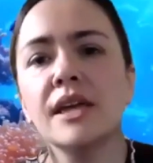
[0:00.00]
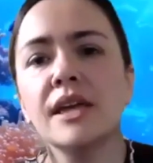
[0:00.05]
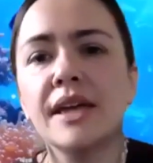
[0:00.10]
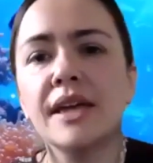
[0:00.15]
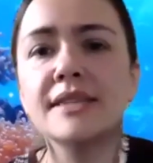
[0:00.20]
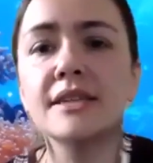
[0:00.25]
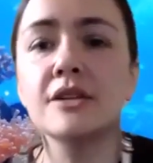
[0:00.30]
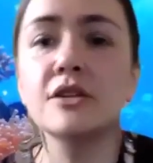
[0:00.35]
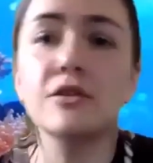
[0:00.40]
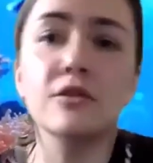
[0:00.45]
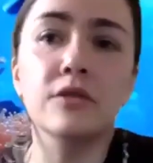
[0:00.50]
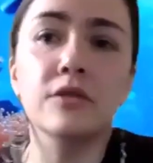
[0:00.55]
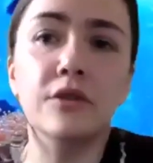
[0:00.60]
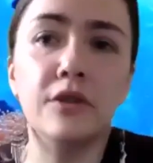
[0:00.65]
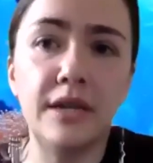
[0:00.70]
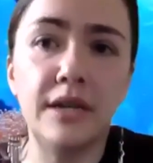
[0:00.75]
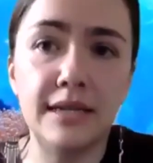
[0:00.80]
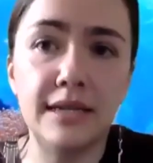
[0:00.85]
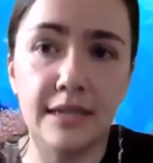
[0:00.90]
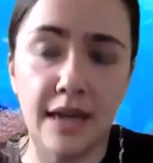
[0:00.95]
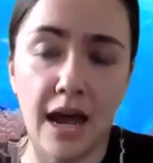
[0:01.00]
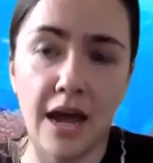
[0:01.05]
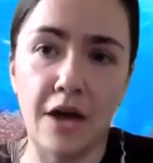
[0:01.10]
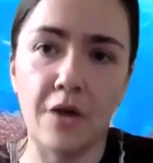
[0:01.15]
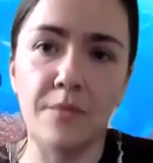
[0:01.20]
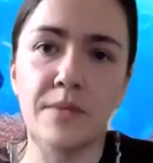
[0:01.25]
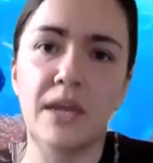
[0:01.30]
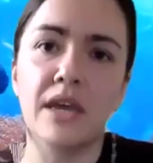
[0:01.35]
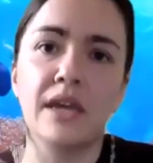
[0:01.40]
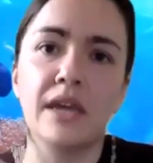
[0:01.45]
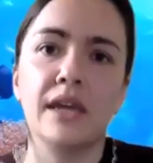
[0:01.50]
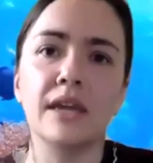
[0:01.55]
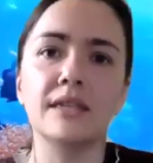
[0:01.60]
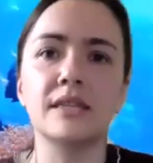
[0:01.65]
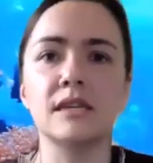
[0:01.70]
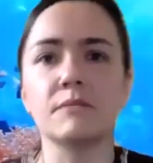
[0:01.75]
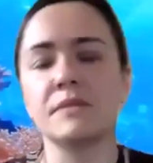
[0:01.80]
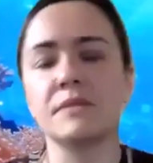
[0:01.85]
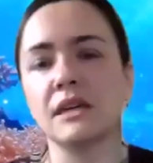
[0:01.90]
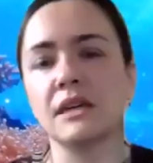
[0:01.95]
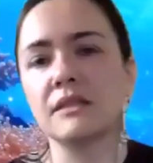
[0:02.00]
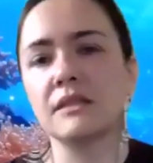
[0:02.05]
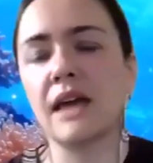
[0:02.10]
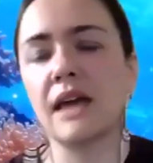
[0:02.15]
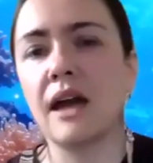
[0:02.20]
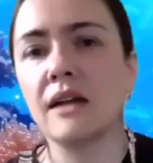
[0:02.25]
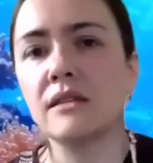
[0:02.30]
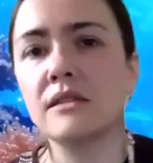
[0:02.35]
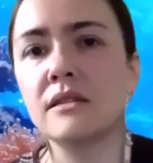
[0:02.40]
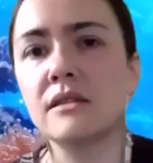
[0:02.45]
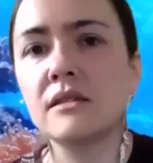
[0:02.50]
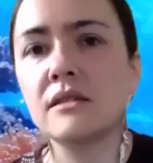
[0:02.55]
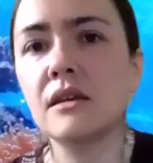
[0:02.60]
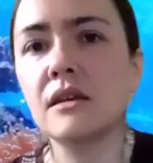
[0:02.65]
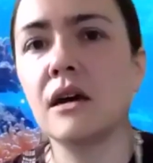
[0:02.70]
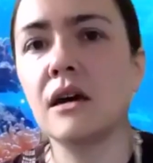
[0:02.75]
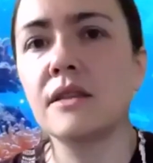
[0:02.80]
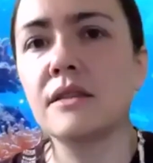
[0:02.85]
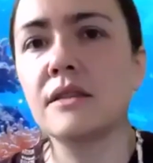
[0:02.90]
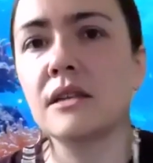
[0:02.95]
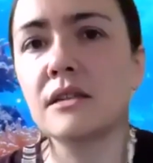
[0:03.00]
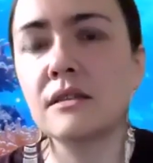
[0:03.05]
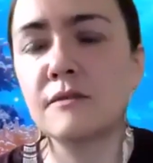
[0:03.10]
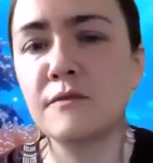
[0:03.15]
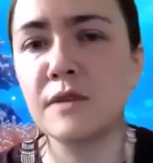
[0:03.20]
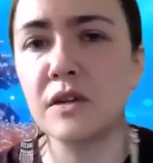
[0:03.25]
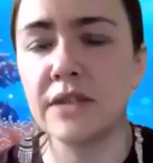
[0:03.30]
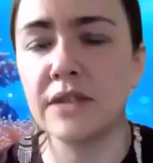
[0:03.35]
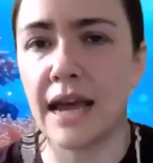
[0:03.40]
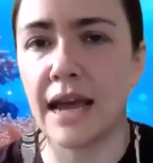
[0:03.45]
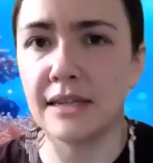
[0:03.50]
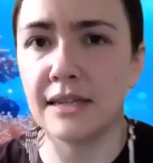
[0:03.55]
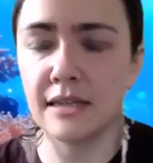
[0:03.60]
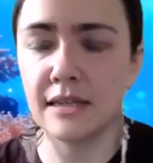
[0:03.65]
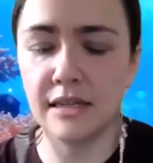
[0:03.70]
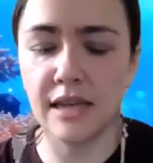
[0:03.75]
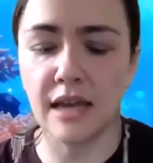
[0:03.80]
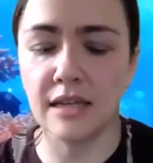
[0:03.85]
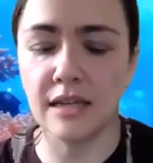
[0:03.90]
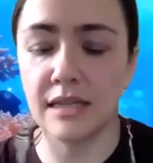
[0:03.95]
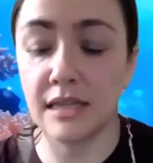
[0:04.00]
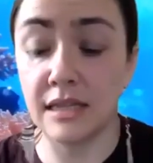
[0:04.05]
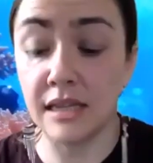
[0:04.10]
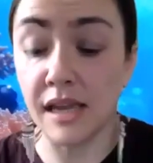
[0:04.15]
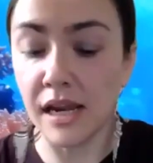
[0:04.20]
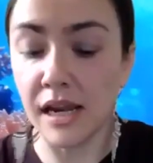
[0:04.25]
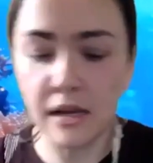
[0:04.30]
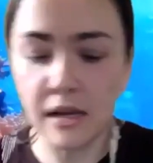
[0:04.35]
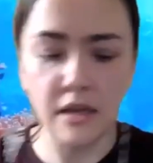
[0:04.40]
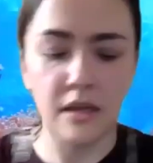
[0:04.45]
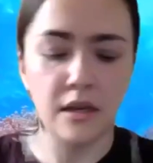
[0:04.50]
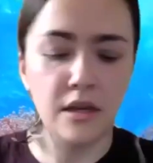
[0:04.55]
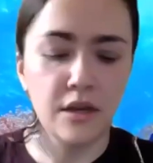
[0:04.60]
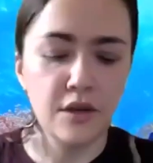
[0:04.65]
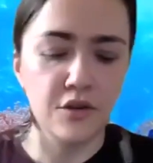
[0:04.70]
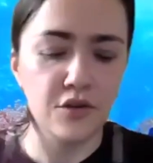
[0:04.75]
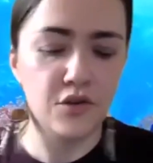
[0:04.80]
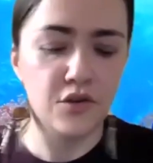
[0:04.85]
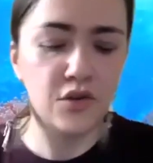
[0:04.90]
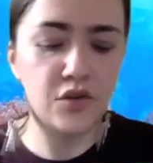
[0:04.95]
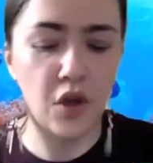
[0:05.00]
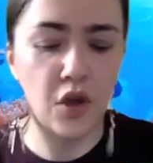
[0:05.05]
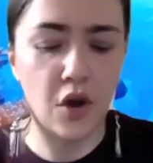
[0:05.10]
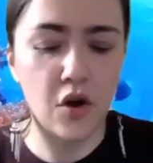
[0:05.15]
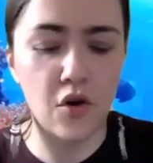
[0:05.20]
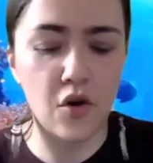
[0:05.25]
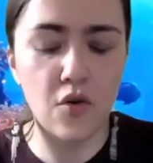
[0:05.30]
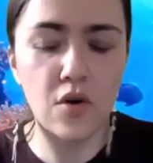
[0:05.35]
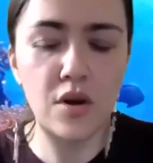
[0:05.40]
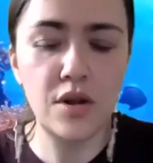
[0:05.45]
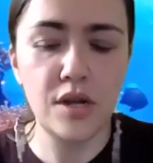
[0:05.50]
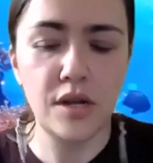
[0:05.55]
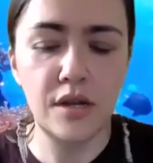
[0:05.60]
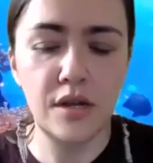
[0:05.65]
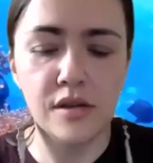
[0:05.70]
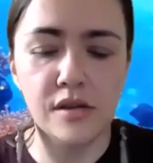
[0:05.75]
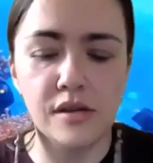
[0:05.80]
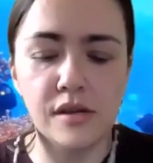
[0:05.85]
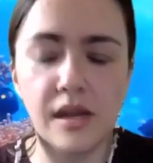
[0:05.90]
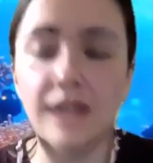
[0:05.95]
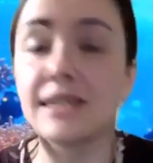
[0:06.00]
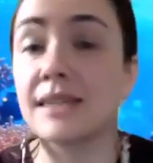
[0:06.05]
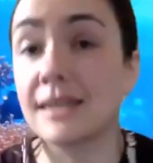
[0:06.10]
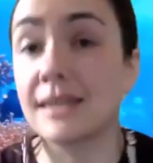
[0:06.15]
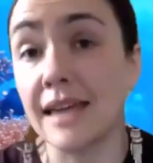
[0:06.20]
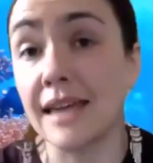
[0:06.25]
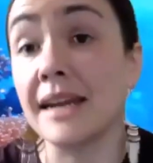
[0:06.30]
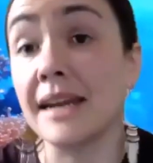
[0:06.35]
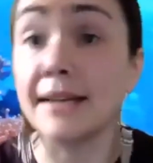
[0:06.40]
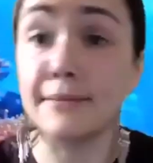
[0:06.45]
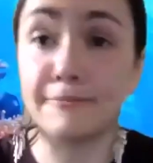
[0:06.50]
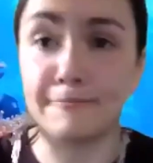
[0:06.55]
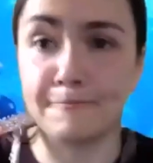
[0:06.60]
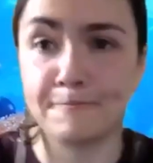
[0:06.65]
it's a new learning style. It's something that uh, this field hasn't yet seen. So it's exciting.